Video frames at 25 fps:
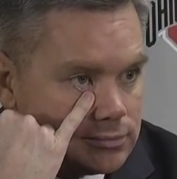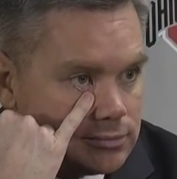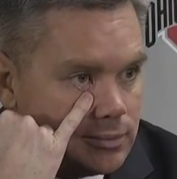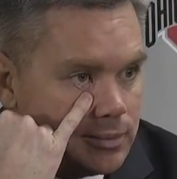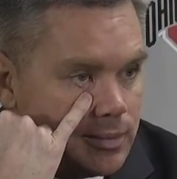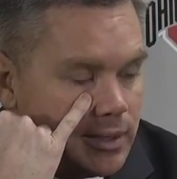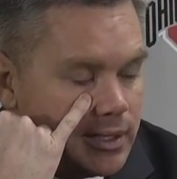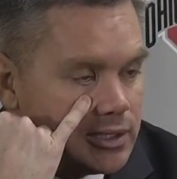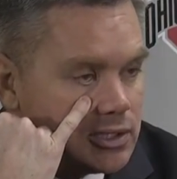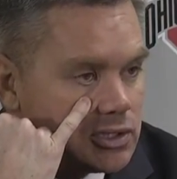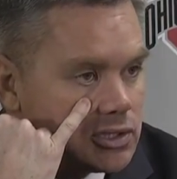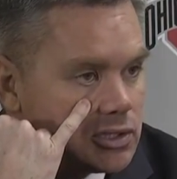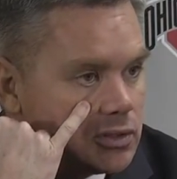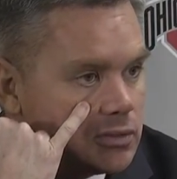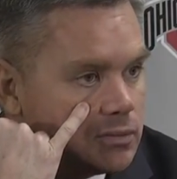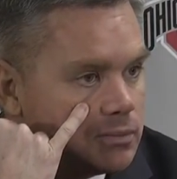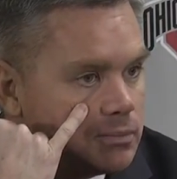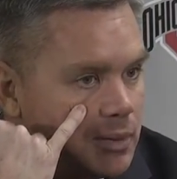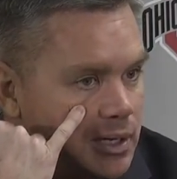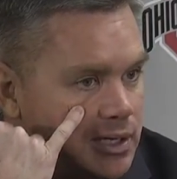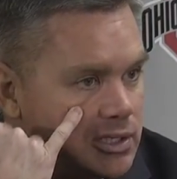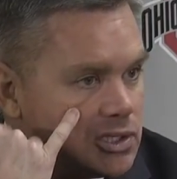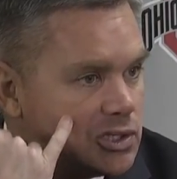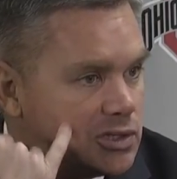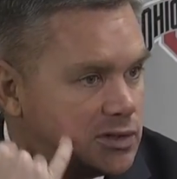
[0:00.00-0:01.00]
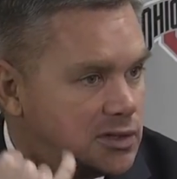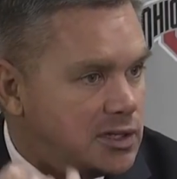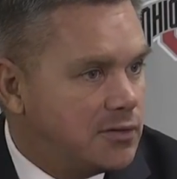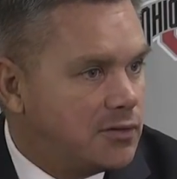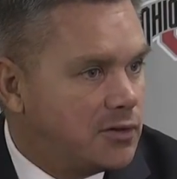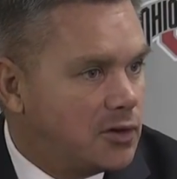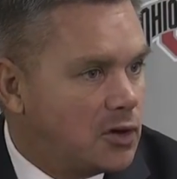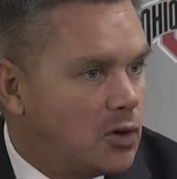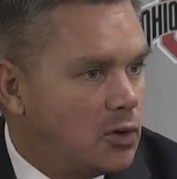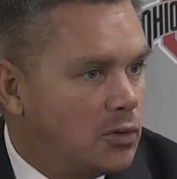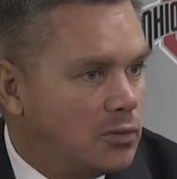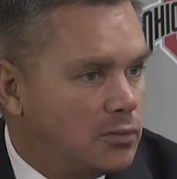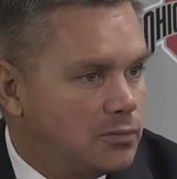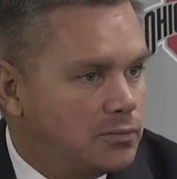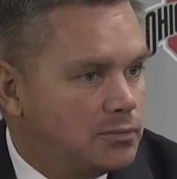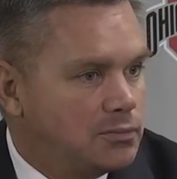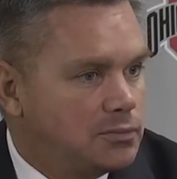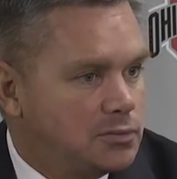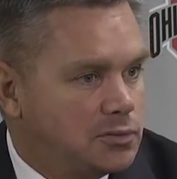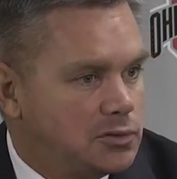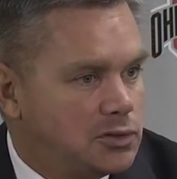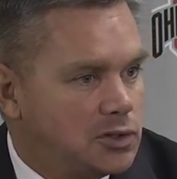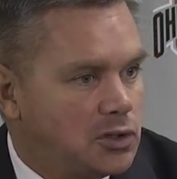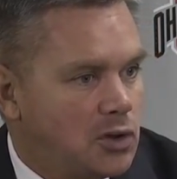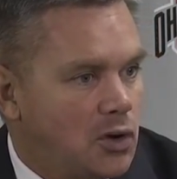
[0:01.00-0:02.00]
makes it difficult
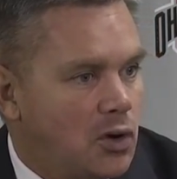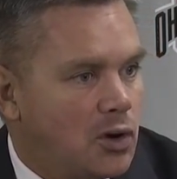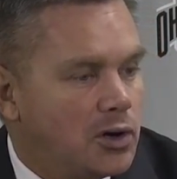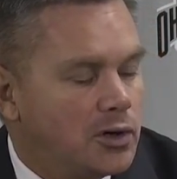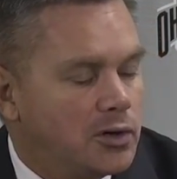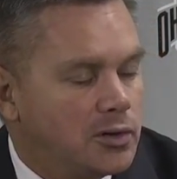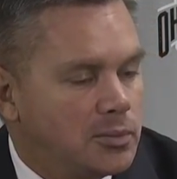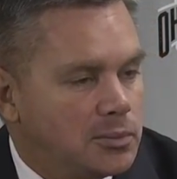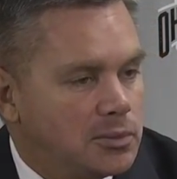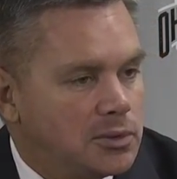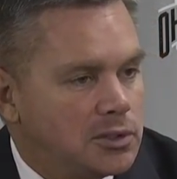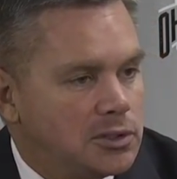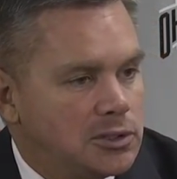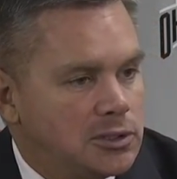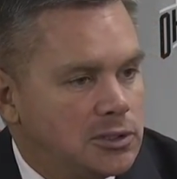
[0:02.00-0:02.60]
to guard them.